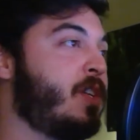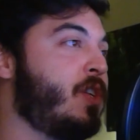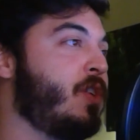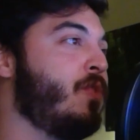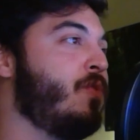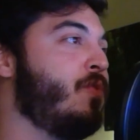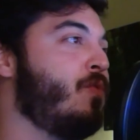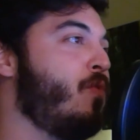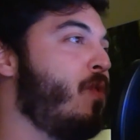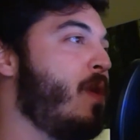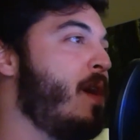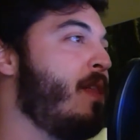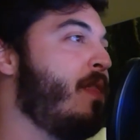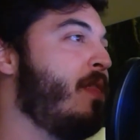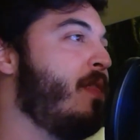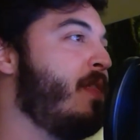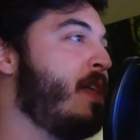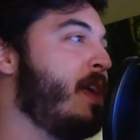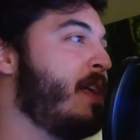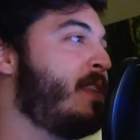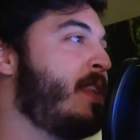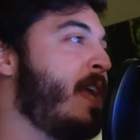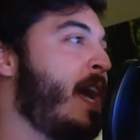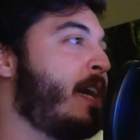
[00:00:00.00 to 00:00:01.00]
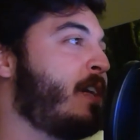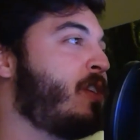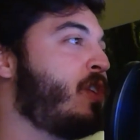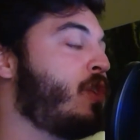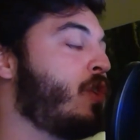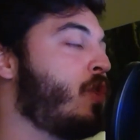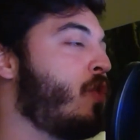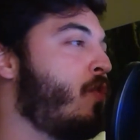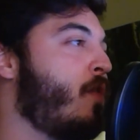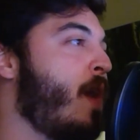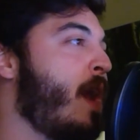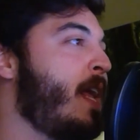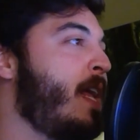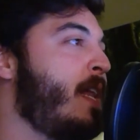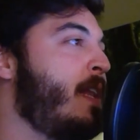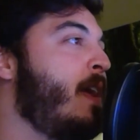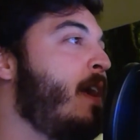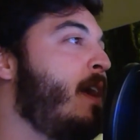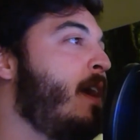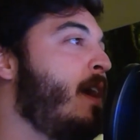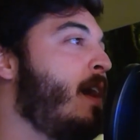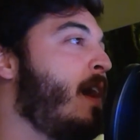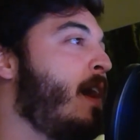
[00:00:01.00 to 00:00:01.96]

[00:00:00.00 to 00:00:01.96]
to this extra credit.